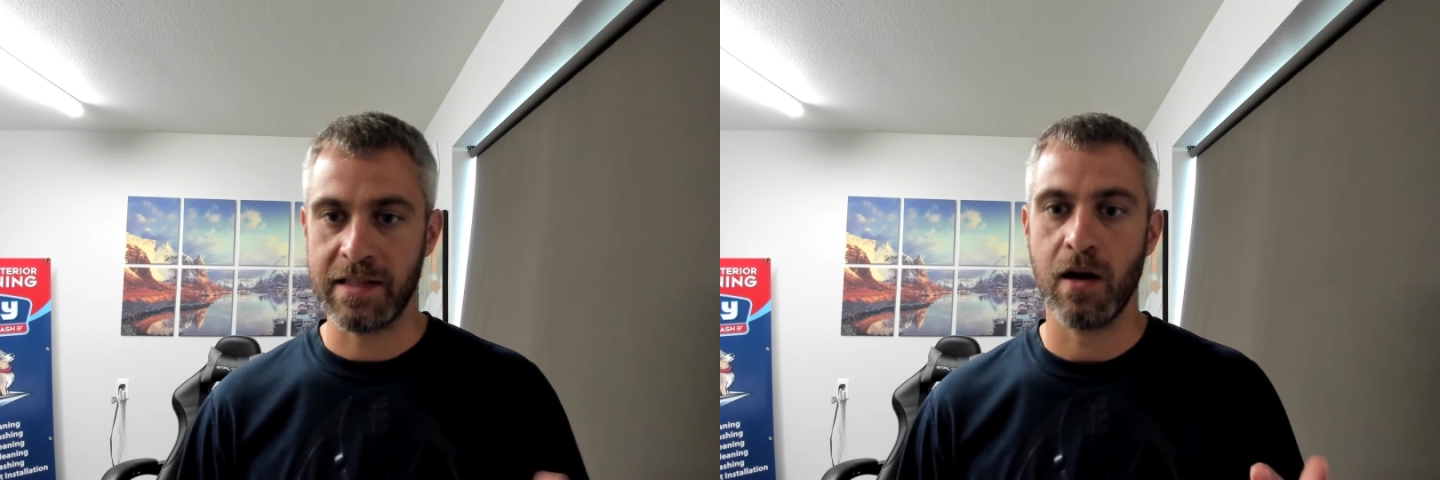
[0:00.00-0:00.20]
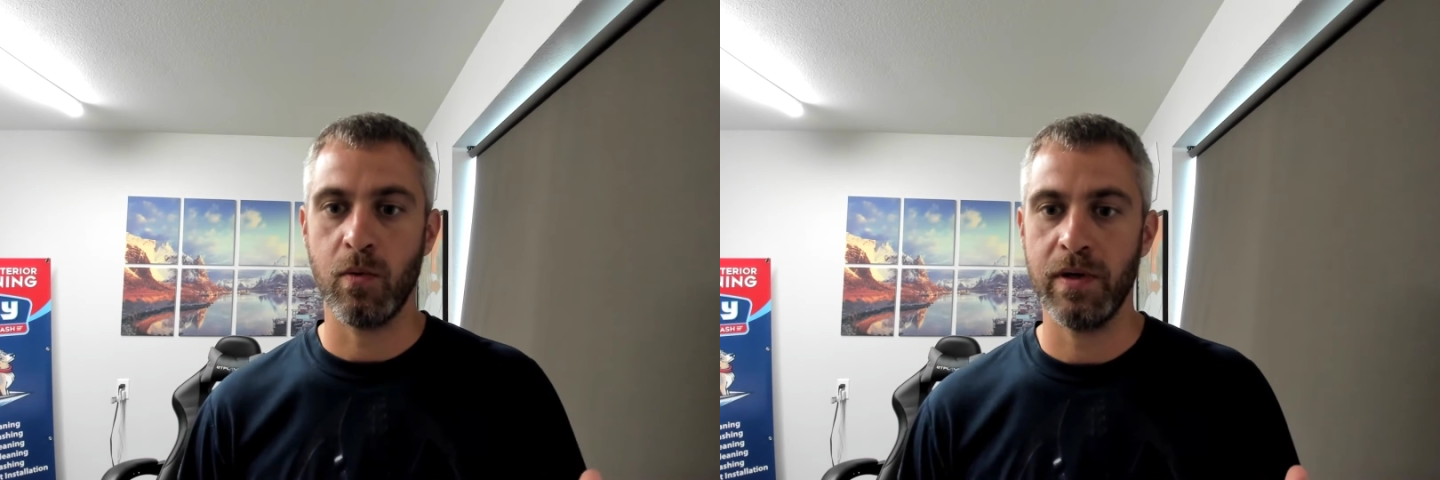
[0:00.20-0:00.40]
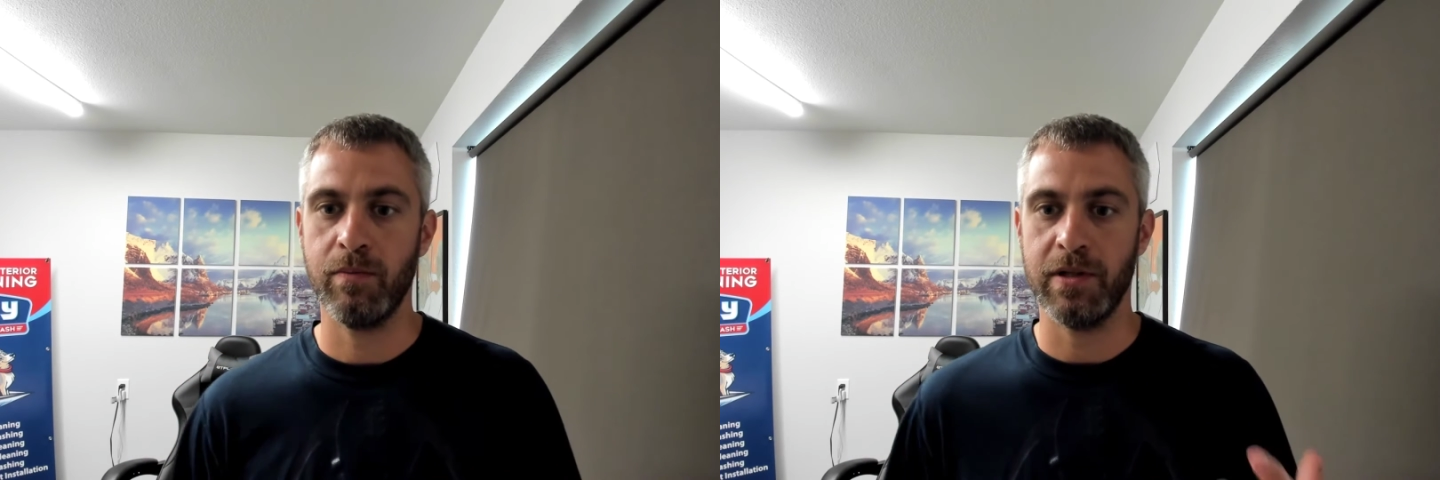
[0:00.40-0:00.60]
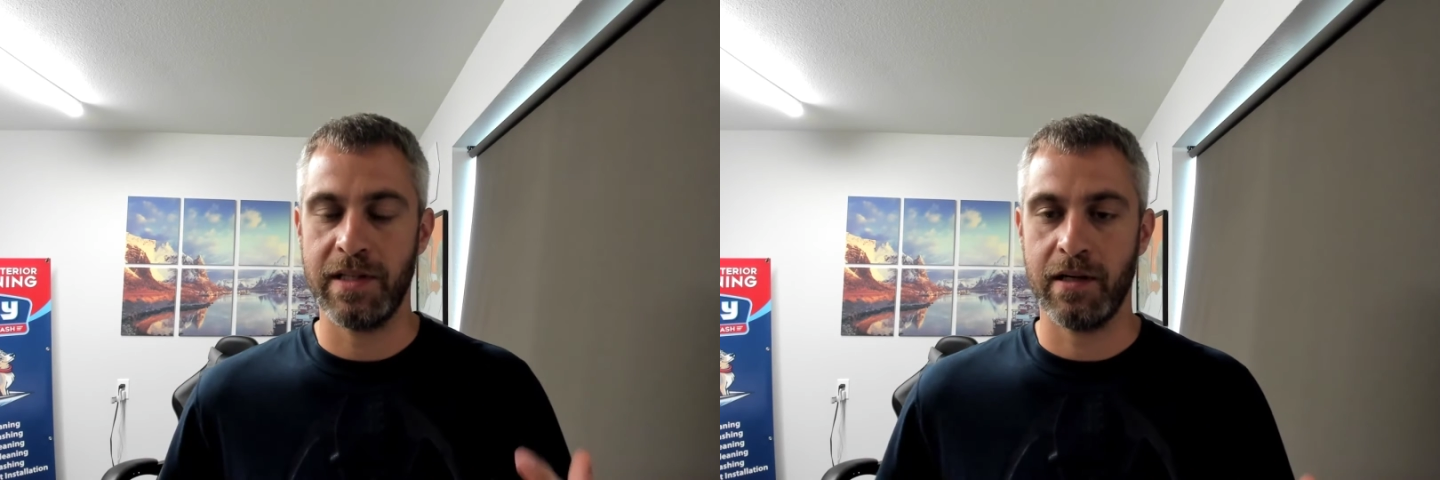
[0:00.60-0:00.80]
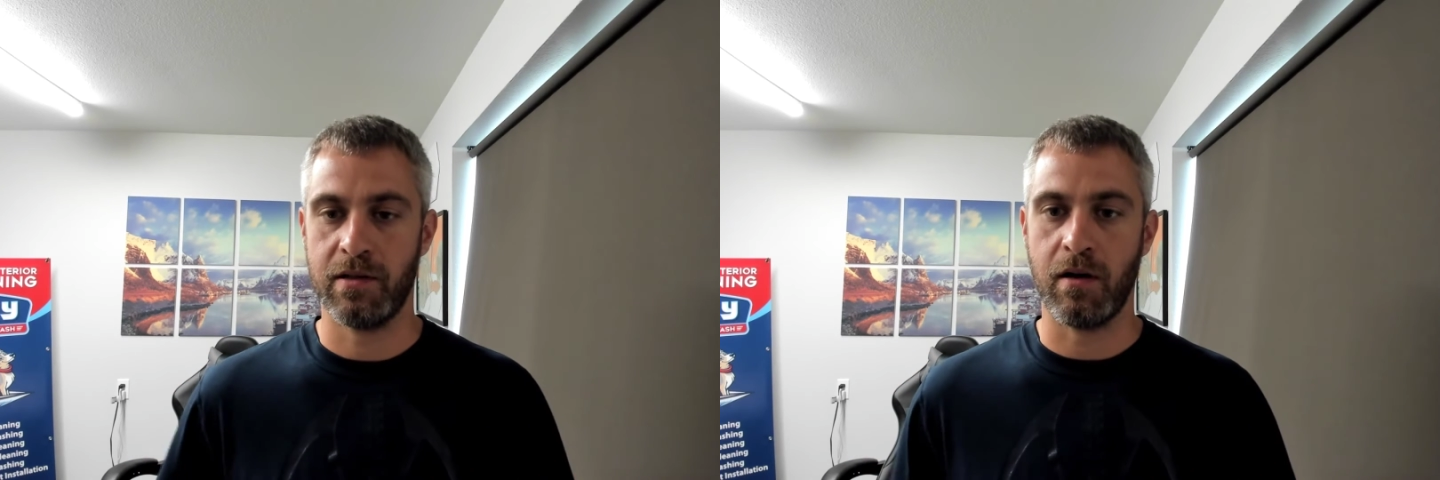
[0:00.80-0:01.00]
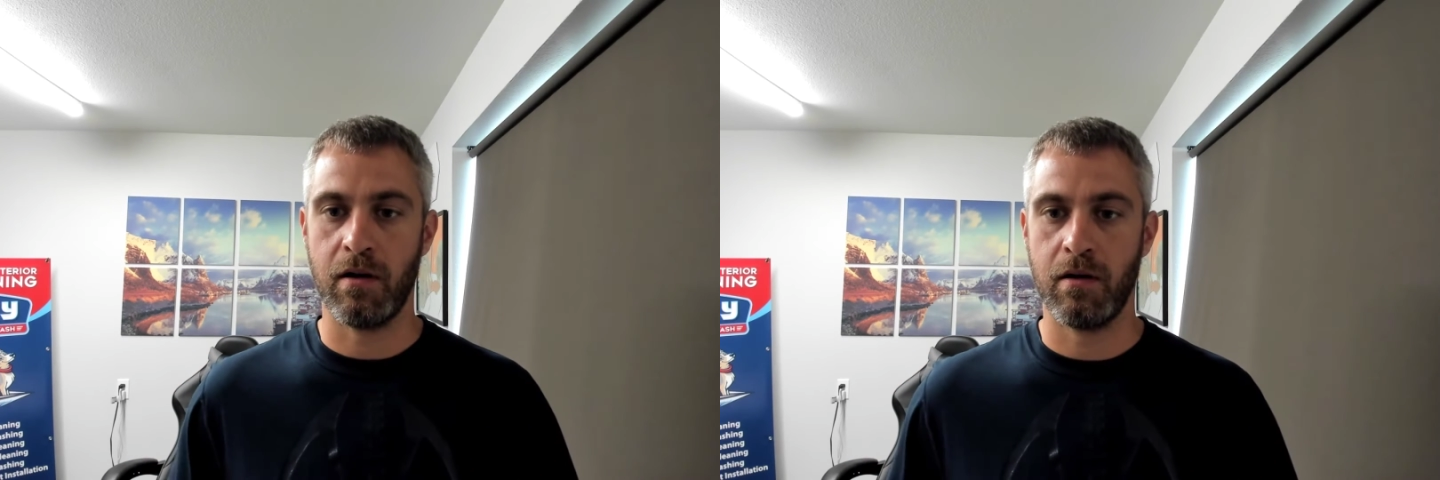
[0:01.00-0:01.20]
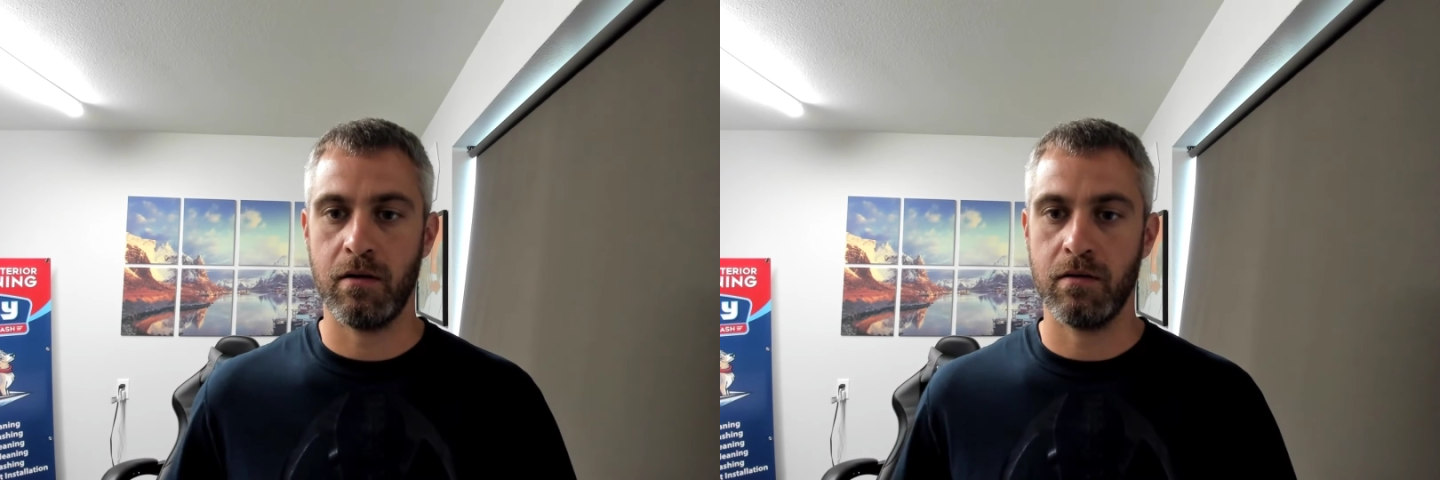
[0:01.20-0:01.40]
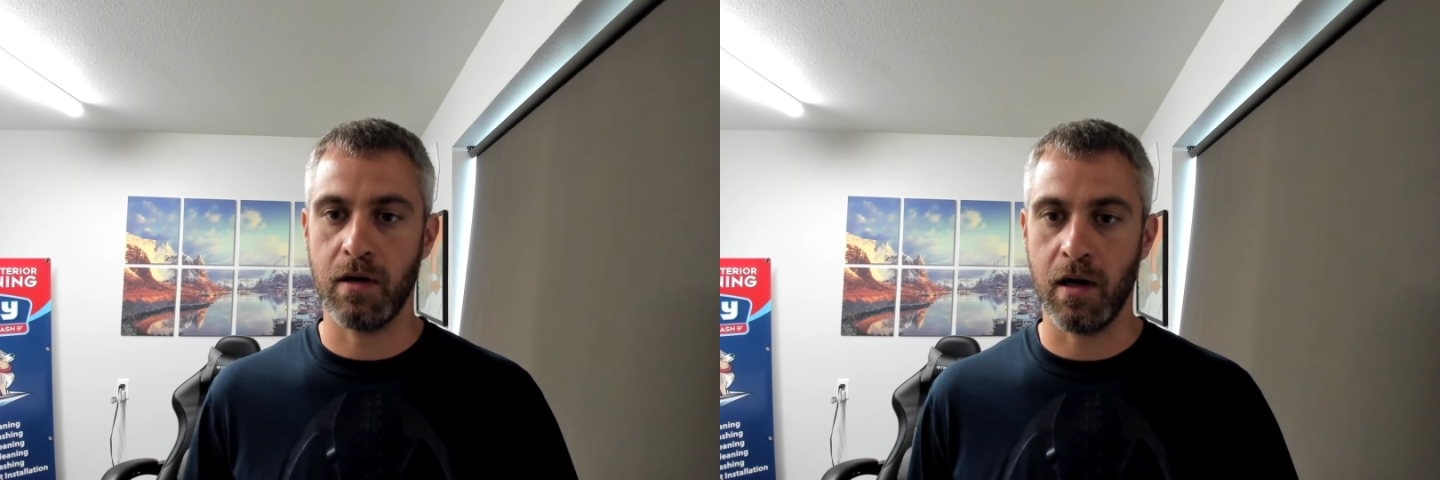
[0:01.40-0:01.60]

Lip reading: how we protect our